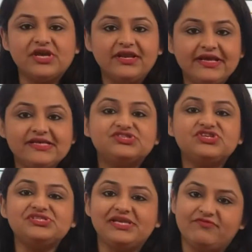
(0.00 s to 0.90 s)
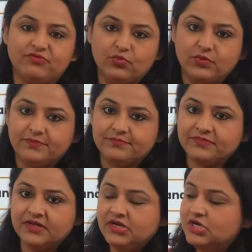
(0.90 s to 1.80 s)
chain is just left over.
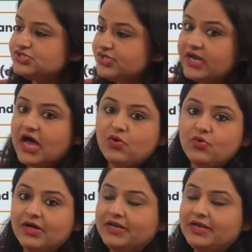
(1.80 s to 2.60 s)
So now